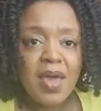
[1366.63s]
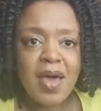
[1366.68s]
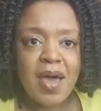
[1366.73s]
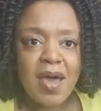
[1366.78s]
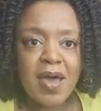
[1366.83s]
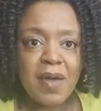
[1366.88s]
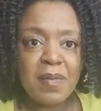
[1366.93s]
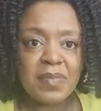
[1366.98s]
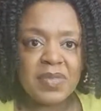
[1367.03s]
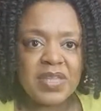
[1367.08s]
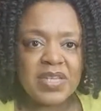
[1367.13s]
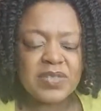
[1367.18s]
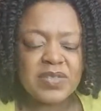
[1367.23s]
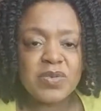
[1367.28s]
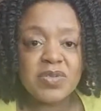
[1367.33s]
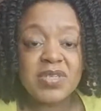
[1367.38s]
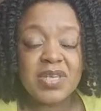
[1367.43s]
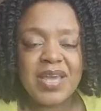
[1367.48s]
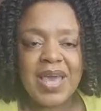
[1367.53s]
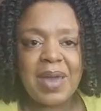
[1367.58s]
Um, this
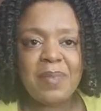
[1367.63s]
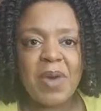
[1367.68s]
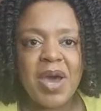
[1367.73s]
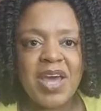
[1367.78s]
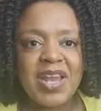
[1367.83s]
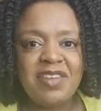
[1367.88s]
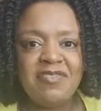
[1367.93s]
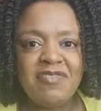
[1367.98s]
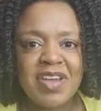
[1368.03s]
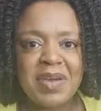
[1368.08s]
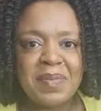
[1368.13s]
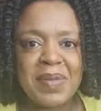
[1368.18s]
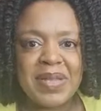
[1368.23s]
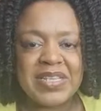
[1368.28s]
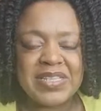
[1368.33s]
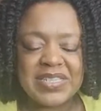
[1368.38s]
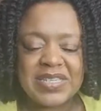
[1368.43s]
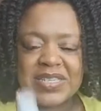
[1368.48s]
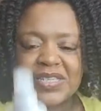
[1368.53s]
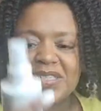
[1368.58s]
also came highly
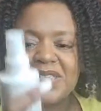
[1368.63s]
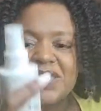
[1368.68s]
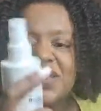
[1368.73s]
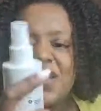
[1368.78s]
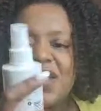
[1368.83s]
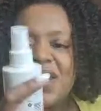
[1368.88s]
recommended.